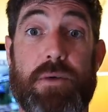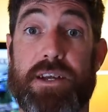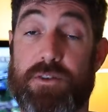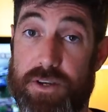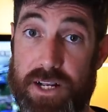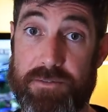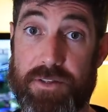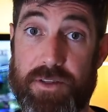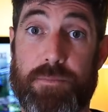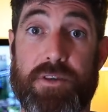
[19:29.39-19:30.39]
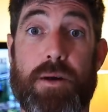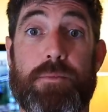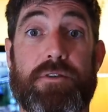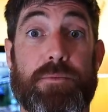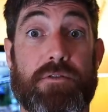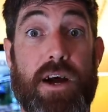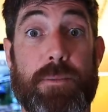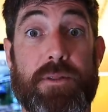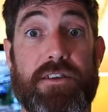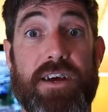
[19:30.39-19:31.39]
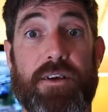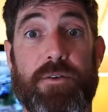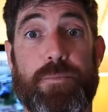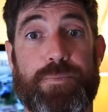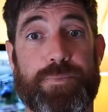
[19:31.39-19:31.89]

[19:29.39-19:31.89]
Make sure you leave a thumbs up, subscribe to the channel,